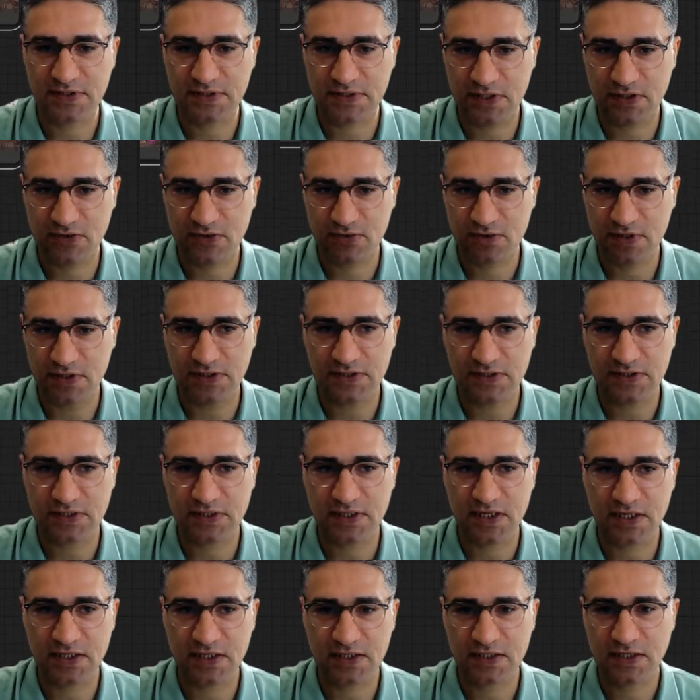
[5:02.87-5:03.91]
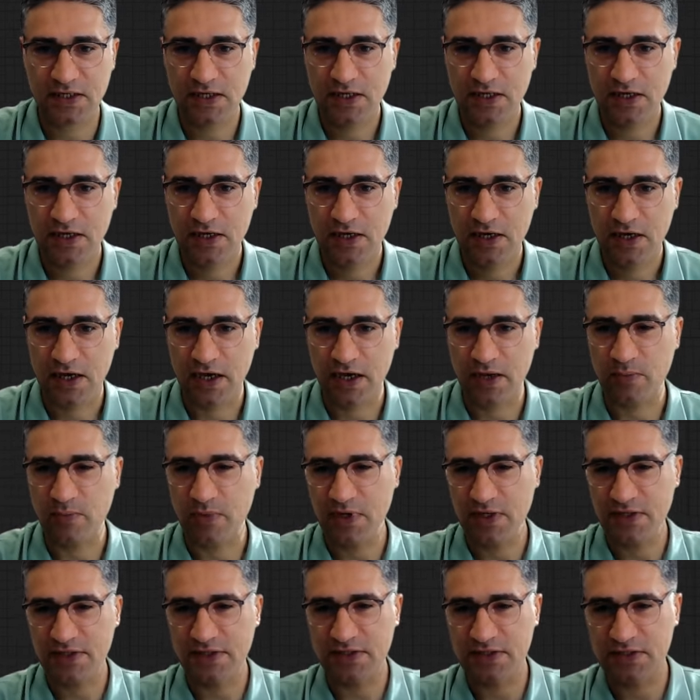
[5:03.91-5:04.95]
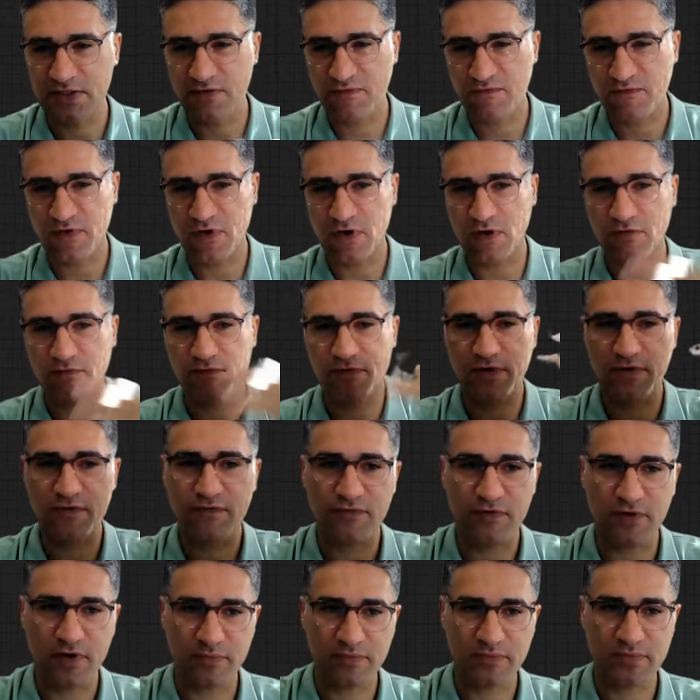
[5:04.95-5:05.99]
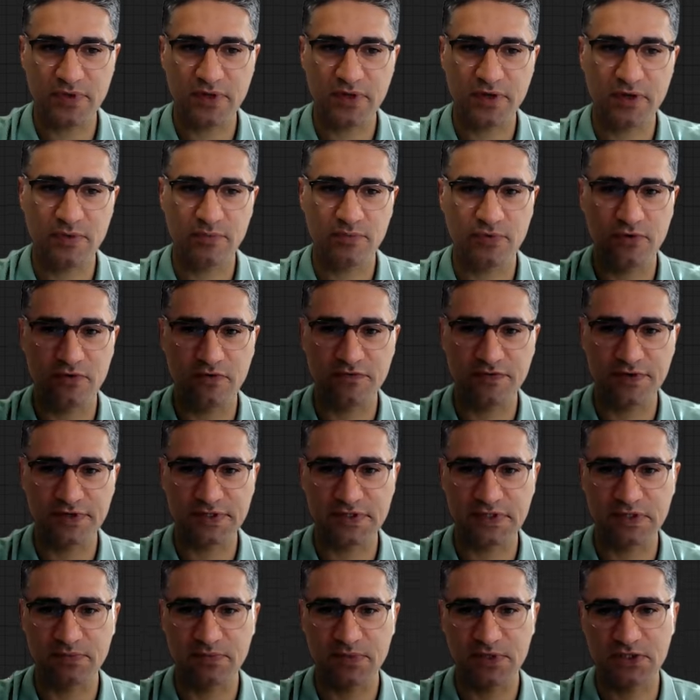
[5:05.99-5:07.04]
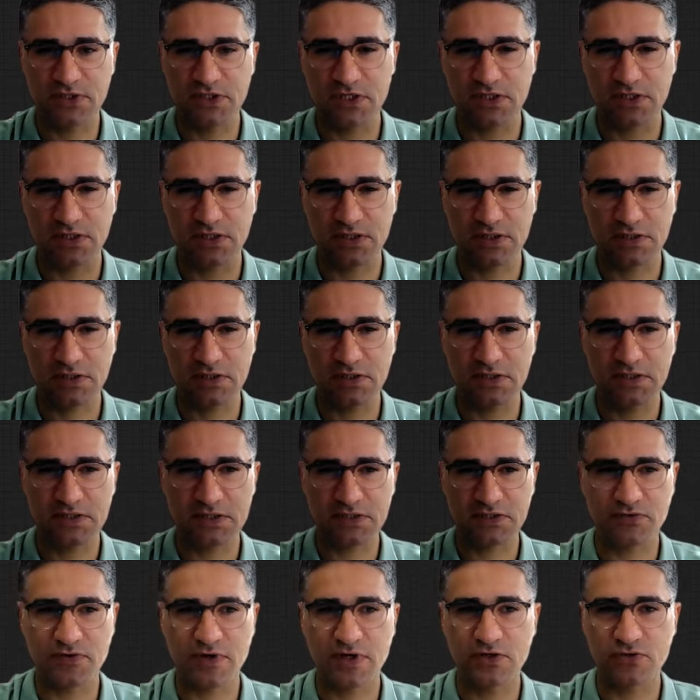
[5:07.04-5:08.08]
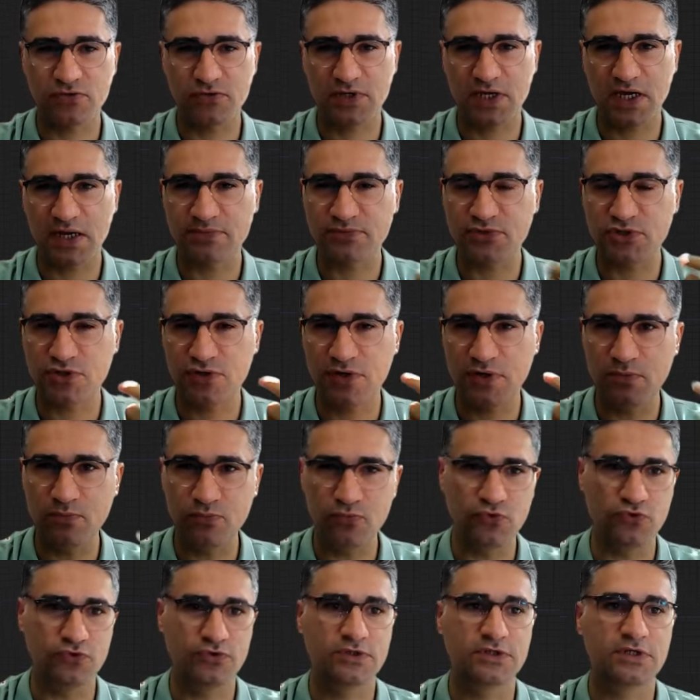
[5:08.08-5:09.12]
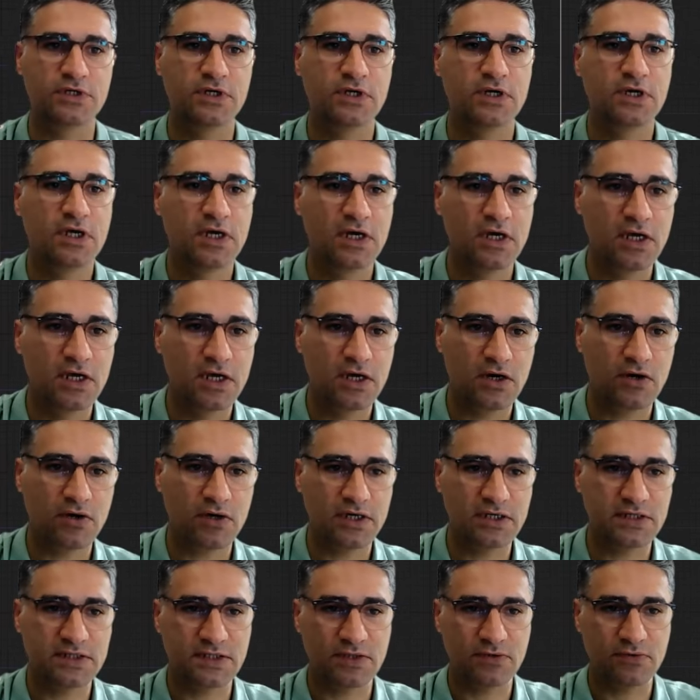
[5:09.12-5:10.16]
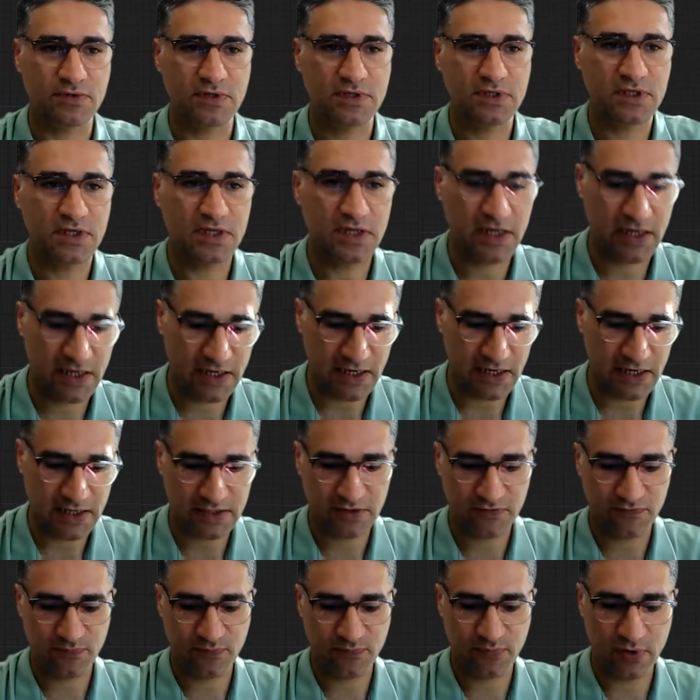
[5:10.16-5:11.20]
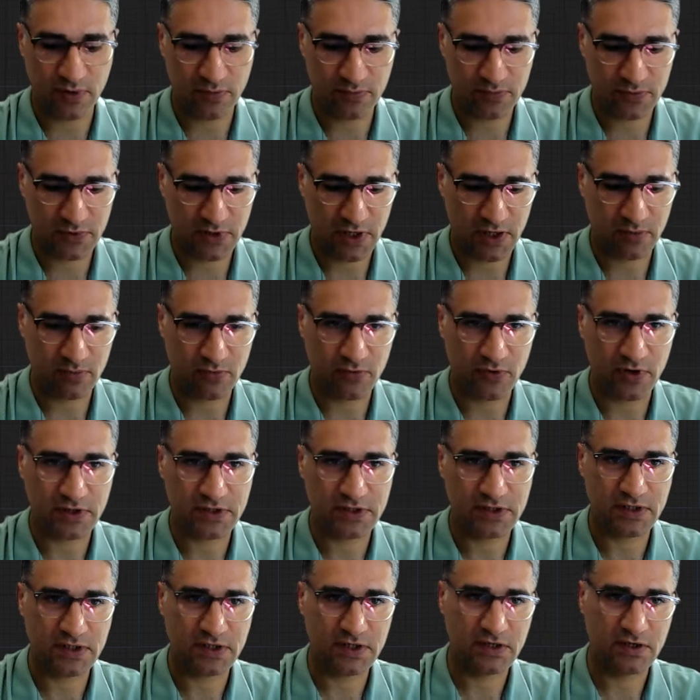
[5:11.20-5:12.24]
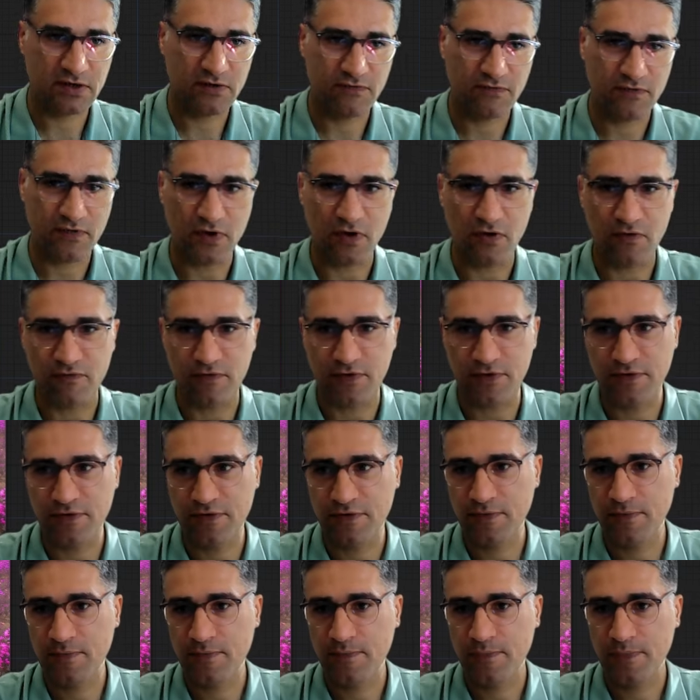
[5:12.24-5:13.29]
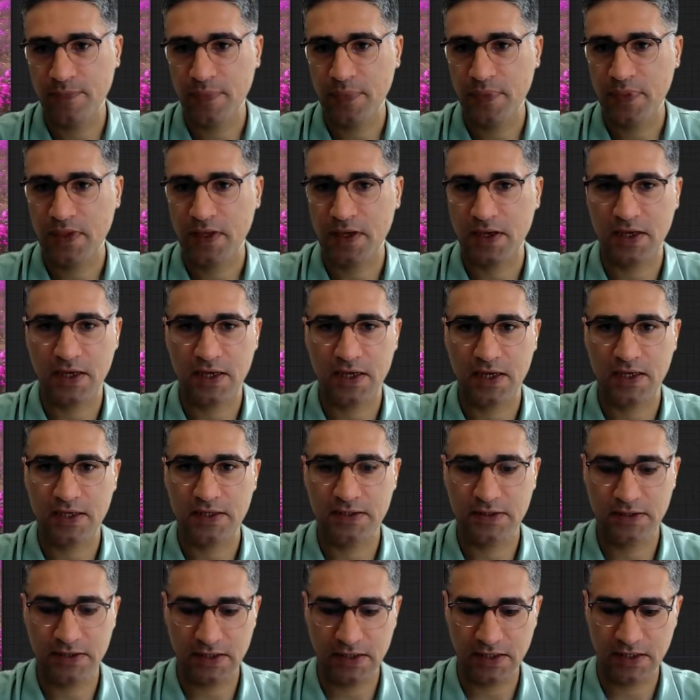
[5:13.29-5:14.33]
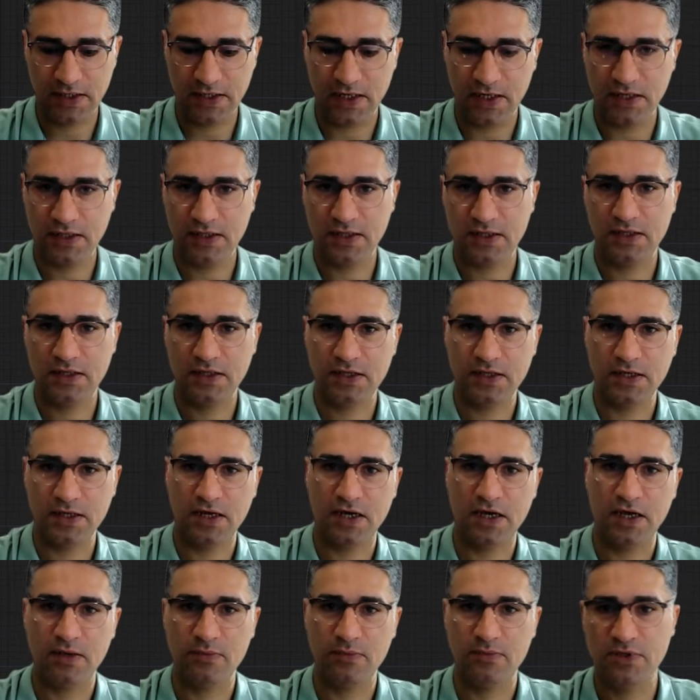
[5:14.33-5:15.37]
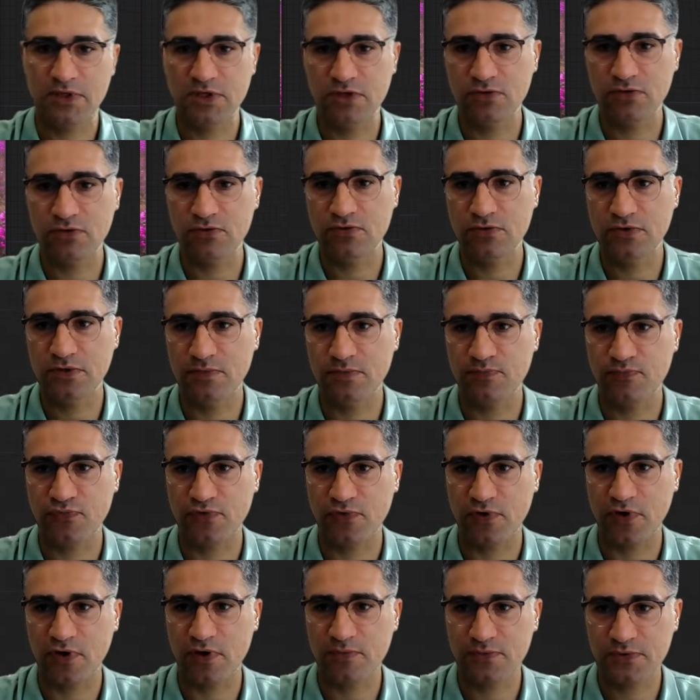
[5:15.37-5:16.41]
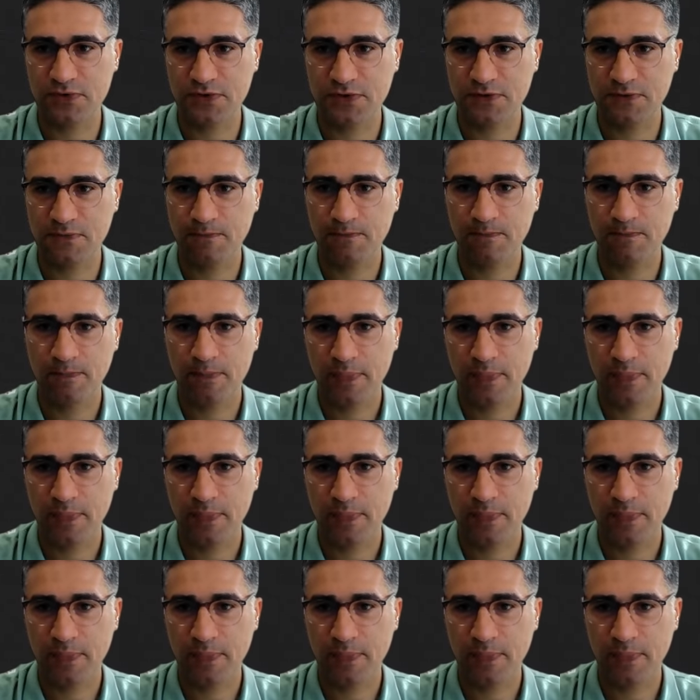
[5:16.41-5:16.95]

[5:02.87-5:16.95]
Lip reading: Still, you can see that I'm getting the flower from the previous image, and it's trying to capture a mood. Okay, so in the negative prompt, I am writing flower. And again, I'm cue the prompt.